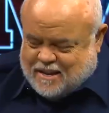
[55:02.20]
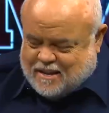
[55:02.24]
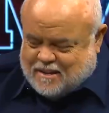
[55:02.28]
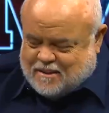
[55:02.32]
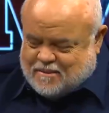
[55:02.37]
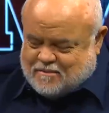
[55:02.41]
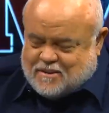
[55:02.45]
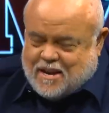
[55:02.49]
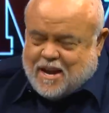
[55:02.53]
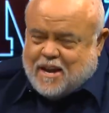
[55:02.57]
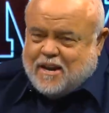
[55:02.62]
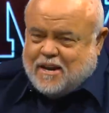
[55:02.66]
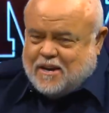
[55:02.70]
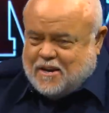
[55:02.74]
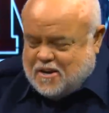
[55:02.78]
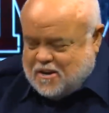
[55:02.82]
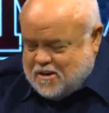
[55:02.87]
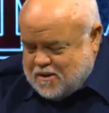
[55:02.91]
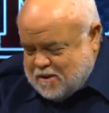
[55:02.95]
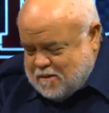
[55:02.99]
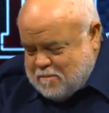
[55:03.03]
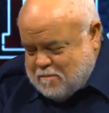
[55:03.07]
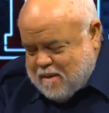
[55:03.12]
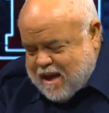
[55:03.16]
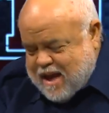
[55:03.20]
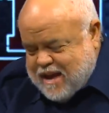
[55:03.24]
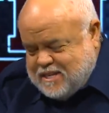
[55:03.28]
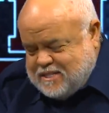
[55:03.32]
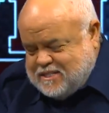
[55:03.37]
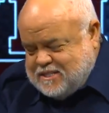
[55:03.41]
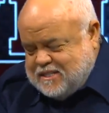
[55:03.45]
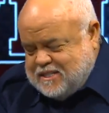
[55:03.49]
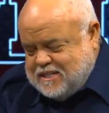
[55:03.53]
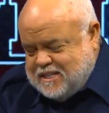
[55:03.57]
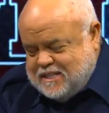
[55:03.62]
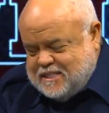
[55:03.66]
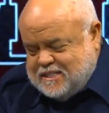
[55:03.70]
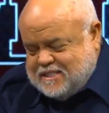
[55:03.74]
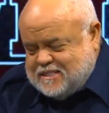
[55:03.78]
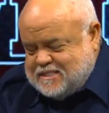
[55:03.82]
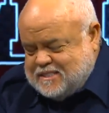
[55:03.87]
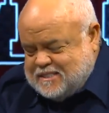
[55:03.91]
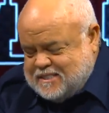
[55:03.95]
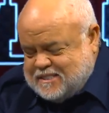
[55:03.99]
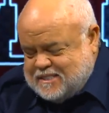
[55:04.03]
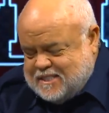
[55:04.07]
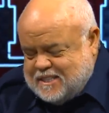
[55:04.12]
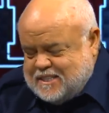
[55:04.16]
give kind of unabashedly
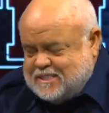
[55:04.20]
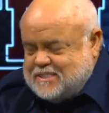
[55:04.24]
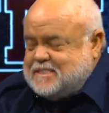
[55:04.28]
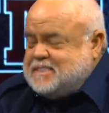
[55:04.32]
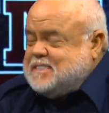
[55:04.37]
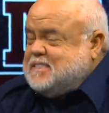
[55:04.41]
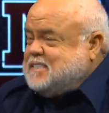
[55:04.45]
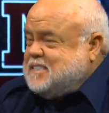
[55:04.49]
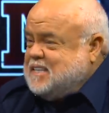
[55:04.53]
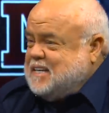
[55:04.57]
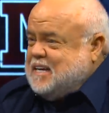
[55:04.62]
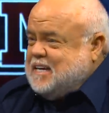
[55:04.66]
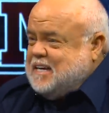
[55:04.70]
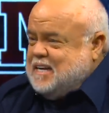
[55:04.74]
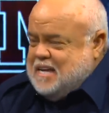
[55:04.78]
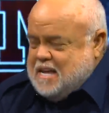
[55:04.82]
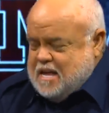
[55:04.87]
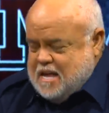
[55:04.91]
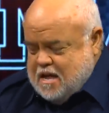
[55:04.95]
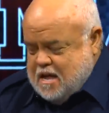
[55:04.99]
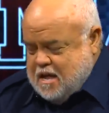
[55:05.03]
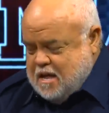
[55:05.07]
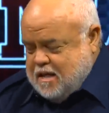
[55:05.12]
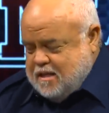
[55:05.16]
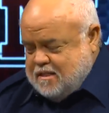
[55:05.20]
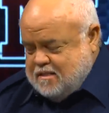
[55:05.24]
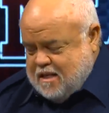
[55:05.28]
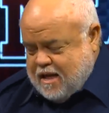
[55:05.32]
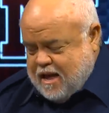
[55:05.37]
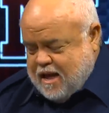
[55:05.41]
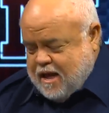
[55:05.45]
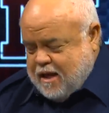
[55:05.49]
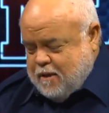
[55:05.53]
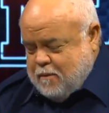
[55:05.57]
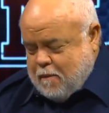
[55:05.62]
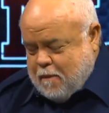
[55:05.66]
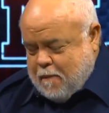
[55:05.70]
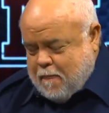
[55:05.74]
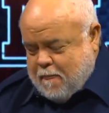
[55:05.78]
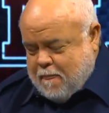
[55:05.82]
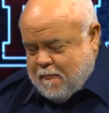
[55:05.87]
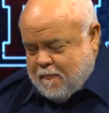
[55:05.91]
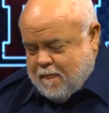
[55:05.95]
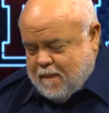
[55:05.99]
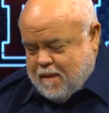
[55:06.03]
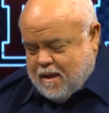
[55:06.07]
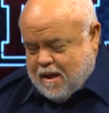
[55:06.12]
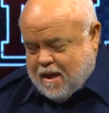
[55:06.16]
is to say that
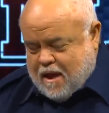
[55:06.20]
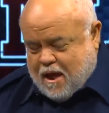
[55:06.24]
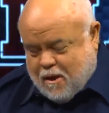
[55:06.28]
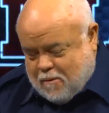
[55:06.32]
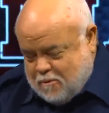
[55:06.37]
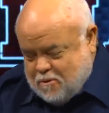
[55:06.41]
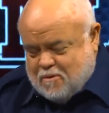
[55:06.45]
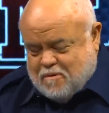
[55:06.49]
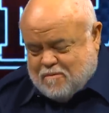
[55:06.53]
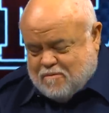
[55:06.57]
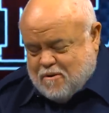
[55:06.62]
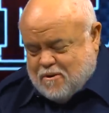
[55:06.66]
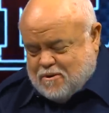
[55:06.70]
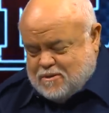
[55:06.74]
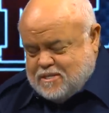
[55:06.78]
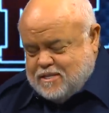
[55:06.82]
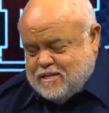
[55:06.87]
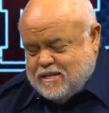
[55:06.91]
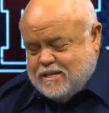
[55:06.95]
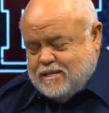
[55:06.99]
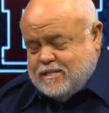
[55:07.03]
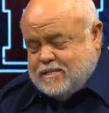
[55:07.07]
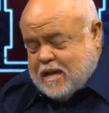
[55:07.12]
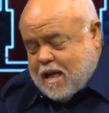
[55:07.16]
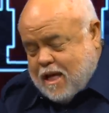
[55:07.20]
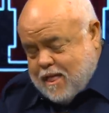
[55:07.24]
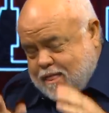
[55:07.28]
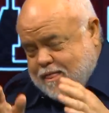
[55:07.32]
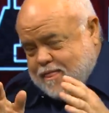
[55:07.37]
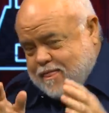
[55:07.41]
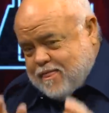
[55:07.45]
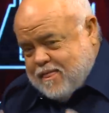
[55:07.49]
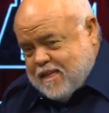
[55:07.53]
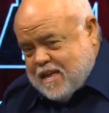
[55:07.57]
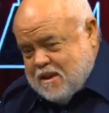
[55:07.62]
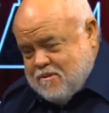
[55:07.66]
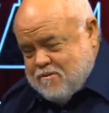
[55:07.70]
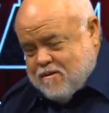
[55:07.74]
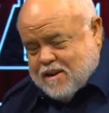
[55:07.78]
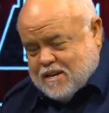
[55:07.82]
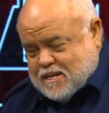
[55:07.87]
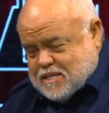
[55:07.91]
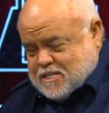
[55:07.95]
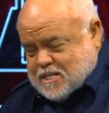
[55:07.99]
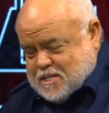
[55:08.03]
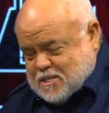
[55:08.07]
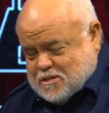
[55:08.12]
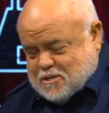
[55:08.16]
Howard University is the
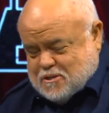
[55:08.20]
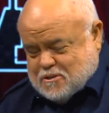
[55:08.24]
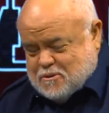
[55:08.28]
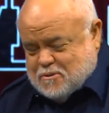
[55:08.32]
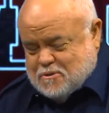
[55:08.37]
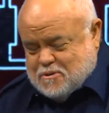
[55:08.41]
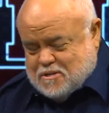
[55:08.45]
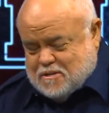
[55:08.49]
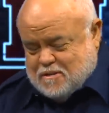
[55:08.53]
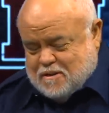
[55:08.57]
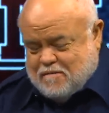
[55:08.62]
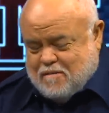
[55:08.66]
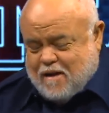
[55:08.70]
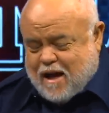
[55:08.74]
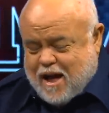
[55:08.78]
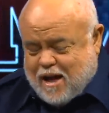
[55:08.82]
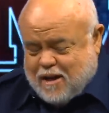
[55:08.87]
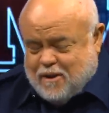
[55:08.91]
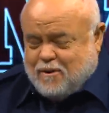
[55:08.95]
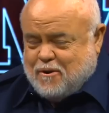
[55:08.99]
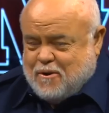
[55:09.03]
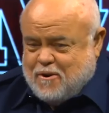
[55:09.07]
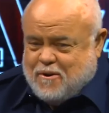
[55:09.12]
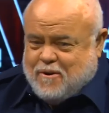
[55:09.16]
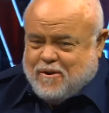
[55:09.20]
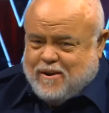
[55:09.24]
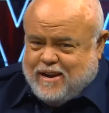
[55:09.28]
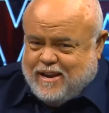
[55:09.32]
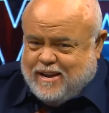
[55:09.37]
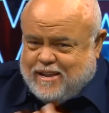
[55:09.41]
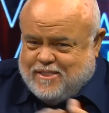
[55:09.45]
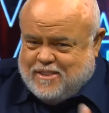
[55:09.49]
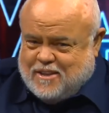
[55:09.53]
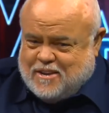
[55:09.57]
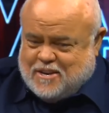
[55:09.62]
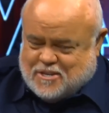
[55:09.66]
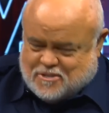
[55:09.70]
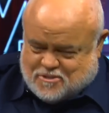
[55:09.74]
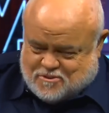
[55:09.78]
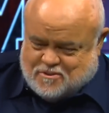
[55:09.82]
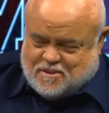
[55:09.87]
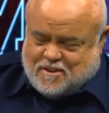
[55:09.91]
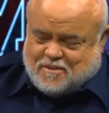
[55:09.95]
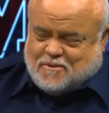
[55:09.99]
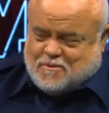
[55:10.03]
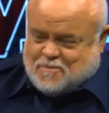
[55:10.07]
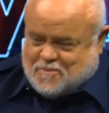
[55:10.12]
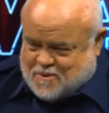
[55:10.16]
greatest institution of higher learning in the history
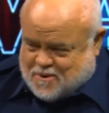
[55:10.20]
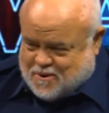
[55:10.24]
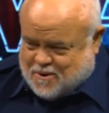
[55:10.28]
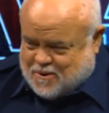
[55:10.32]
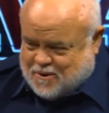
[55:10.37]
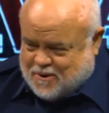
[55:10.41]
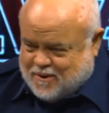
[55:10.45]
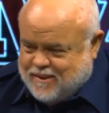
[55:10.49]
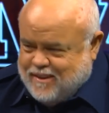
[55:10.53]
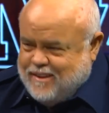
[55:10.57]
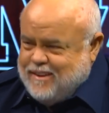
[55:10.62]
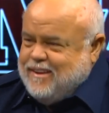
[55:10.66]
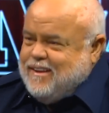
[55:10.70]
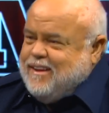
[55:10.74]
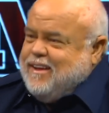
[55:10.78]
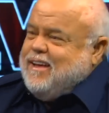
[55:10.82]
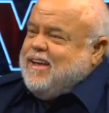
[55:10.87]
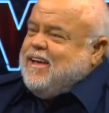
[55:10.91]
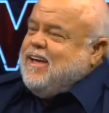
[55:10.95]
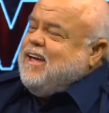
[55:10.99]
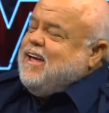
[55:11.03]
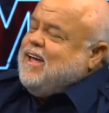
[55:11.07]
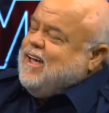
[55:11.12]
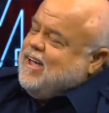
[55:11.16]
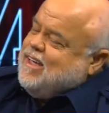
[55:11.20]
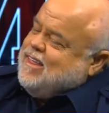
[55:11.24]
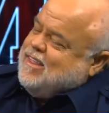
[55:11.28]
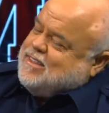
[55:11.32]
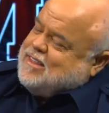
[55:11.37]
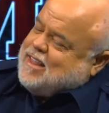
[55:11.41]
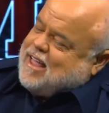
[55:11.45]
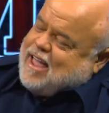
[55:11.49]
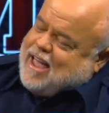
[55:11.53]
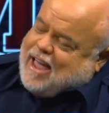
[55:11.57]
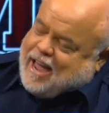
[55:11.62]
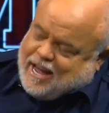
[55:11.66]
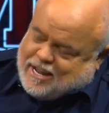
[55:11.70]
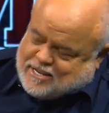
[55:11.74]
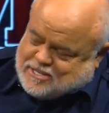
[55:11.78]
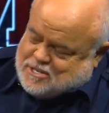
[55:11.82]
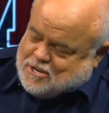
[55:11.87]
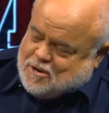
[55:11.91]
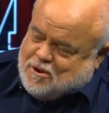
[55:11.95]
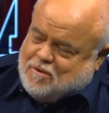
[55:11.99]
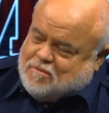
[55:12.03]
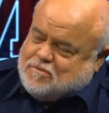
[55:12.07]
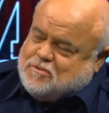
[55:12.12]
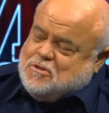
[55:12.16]
of the world. Hats
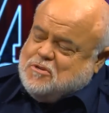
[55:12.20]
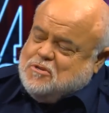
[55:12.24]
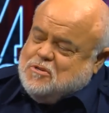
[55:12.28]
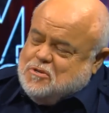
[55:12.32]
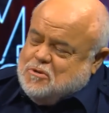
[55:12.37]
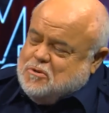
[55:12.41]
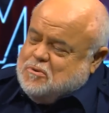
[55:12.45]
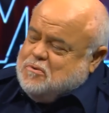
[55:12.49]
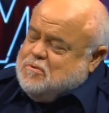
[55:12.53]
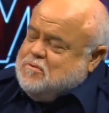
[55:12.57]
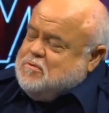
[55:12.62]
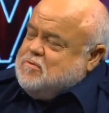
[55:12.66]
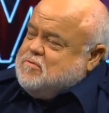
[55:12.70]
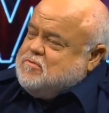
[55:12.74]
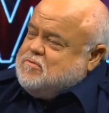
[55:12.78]
off to you